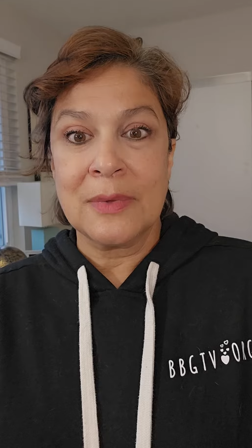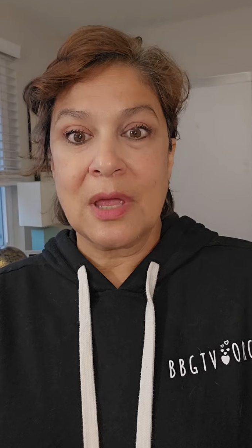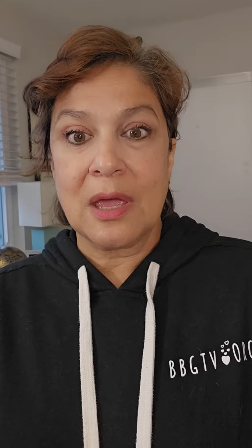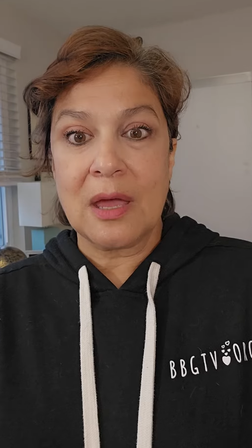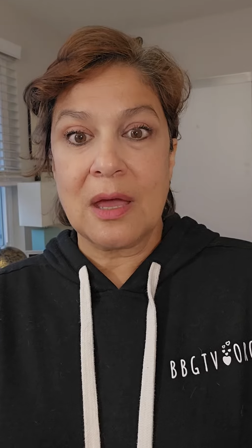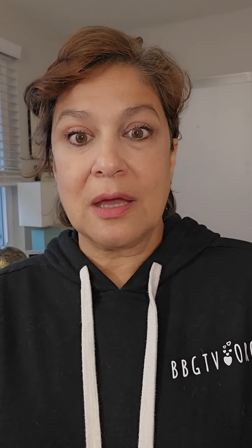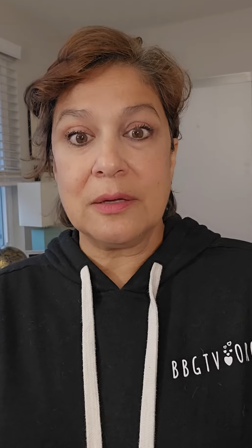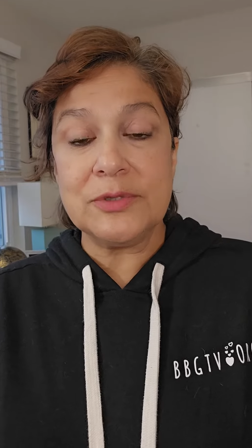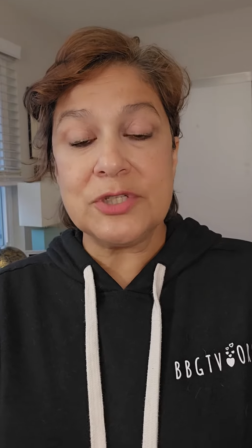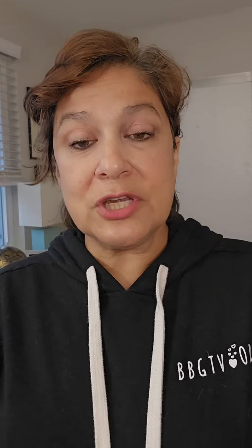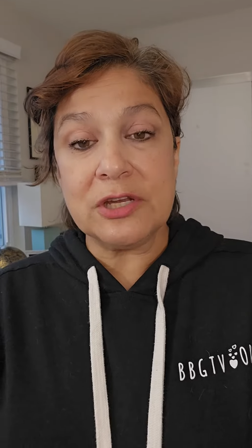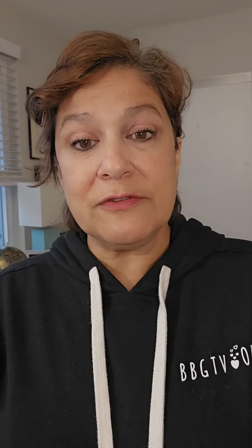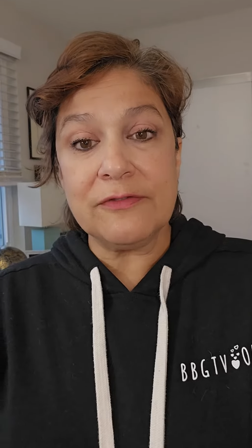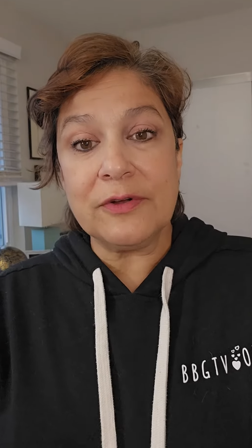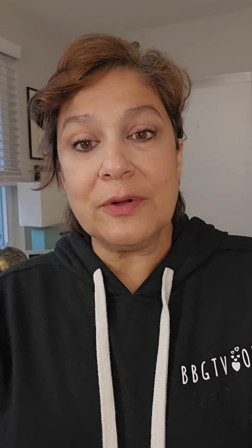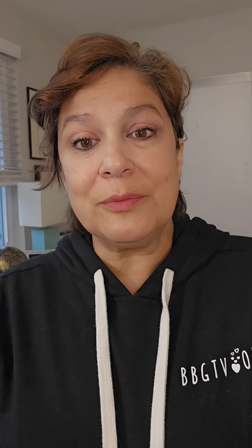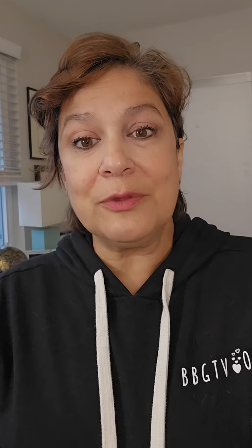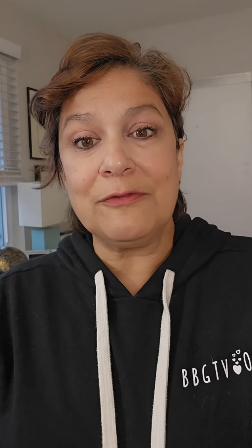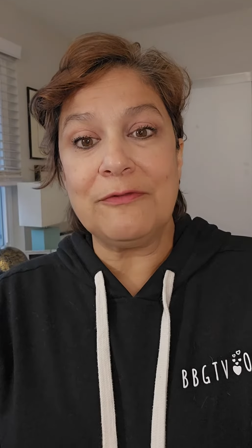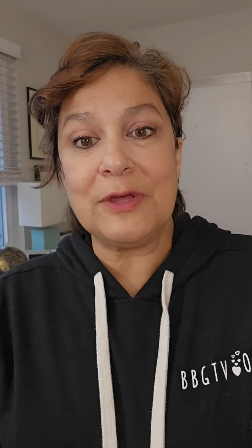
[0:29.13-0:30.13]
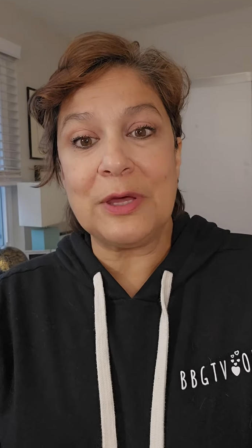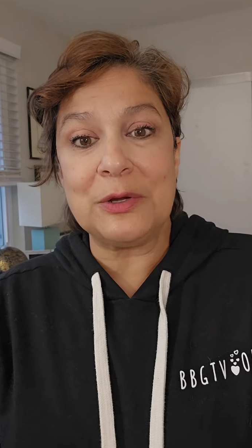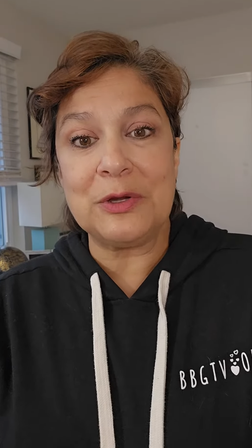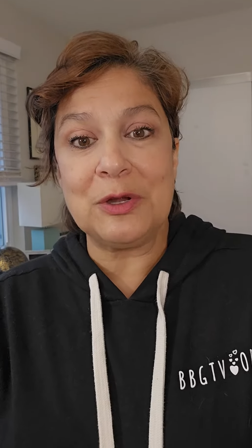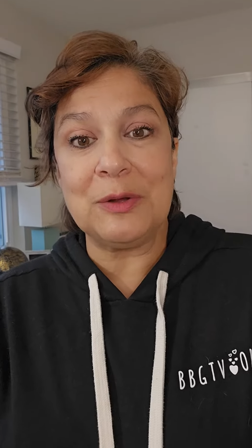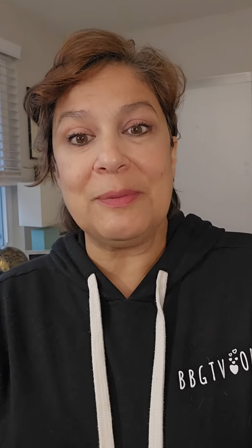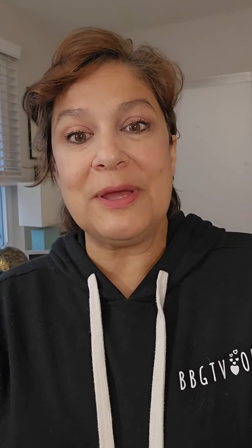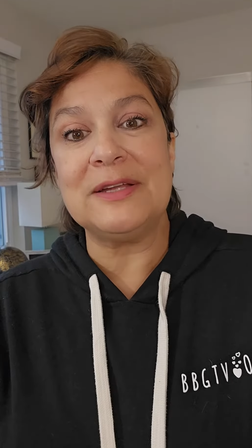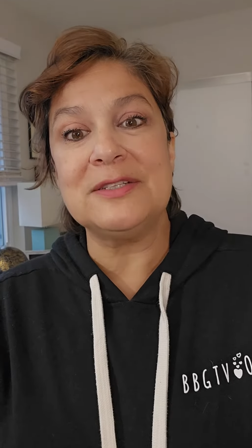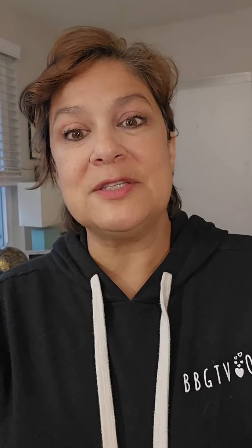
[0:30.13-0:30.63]
I'm Jennifer, I'm the founder of
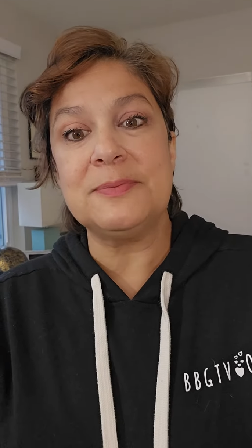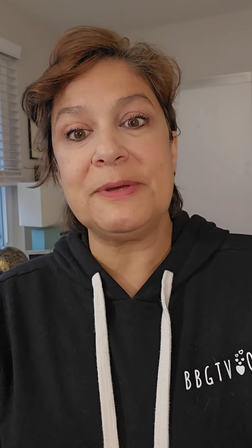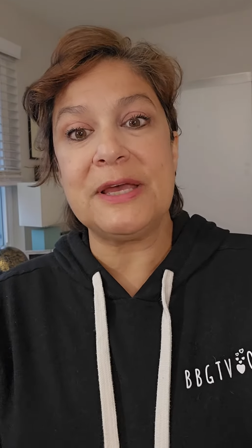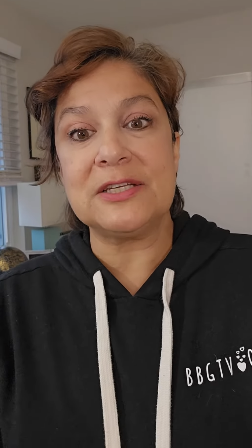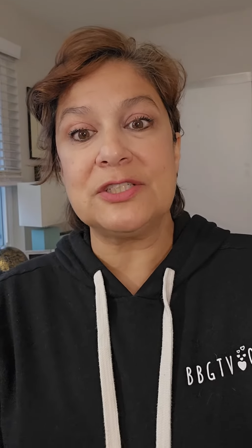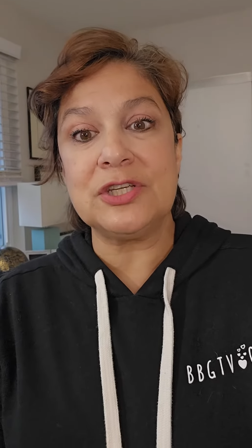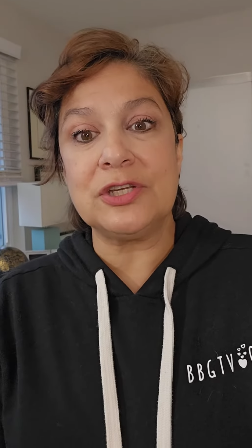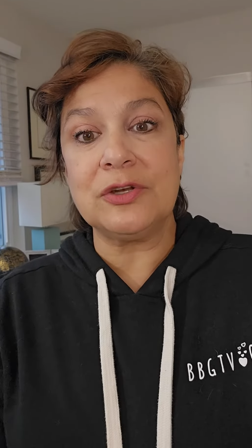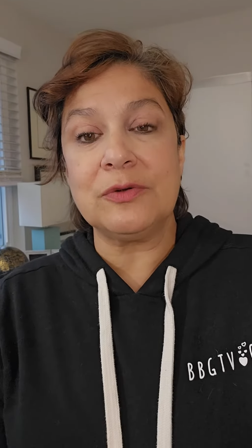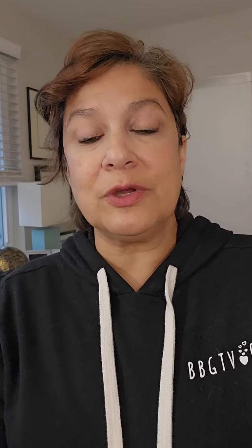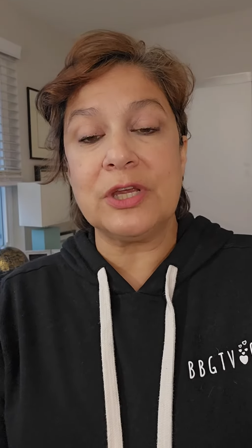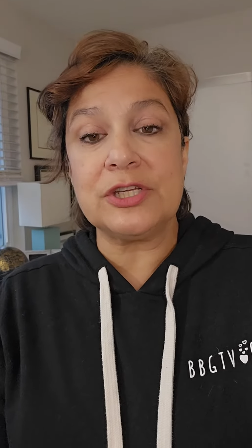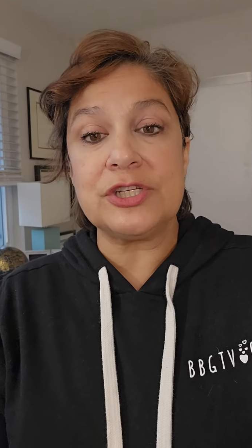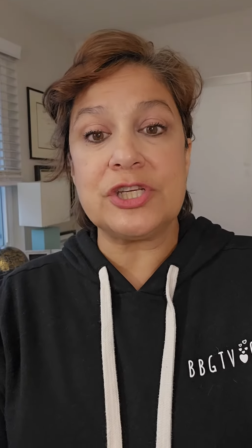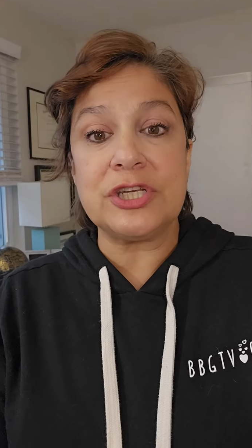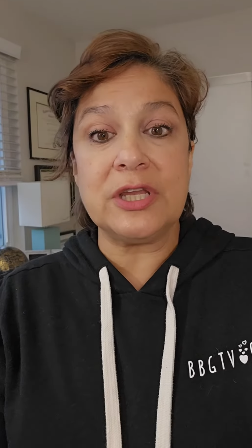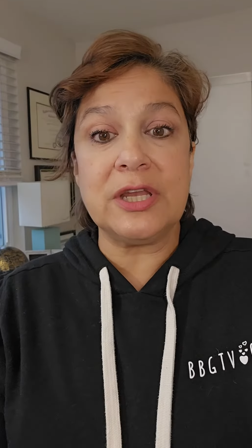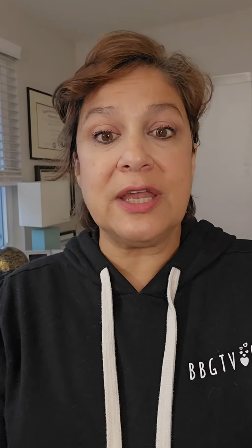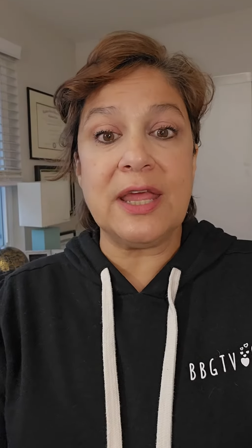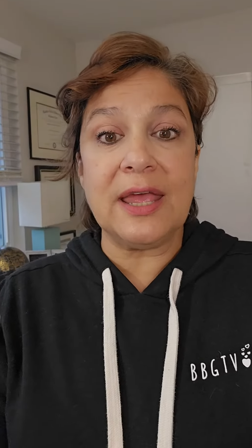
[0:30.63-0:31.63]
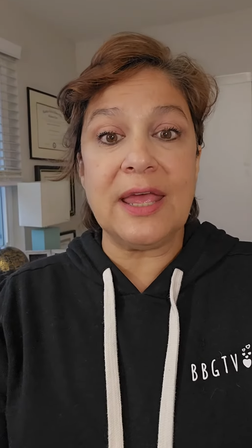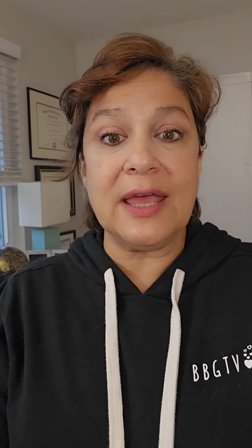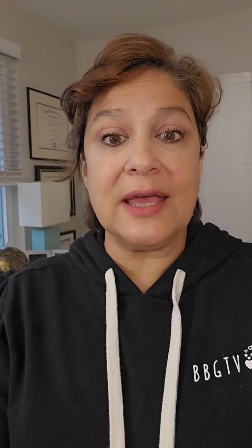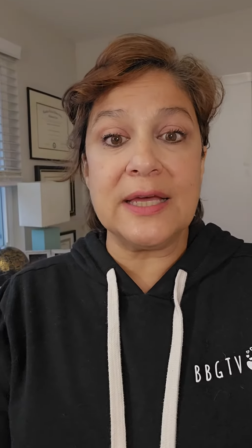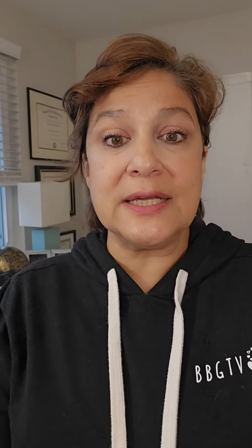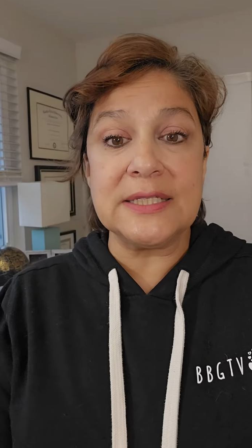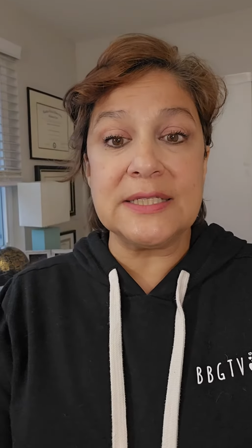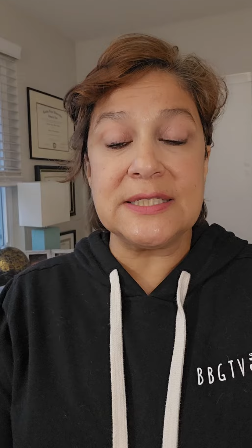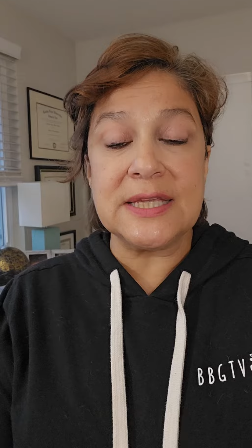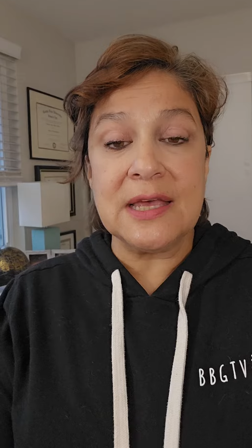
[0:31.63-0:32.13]
Bounce Back Generation,
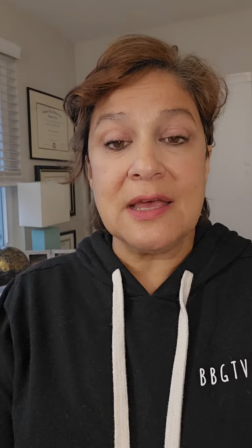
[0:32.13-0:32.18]
and